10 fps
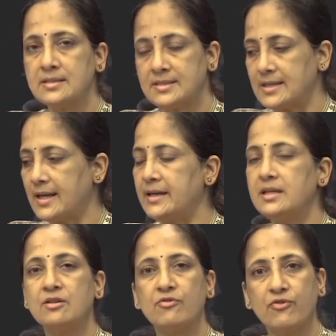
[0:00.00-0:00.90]

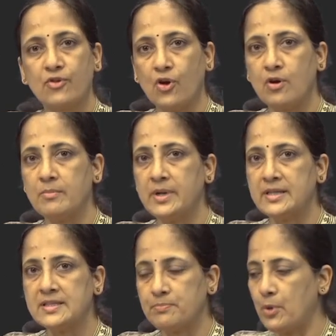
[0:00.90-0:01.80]
site from
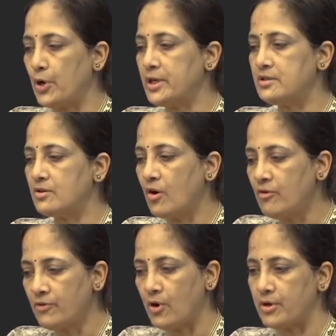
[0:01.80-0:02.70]
its point
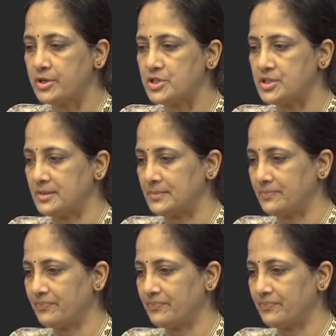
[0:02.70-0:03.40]
of origin.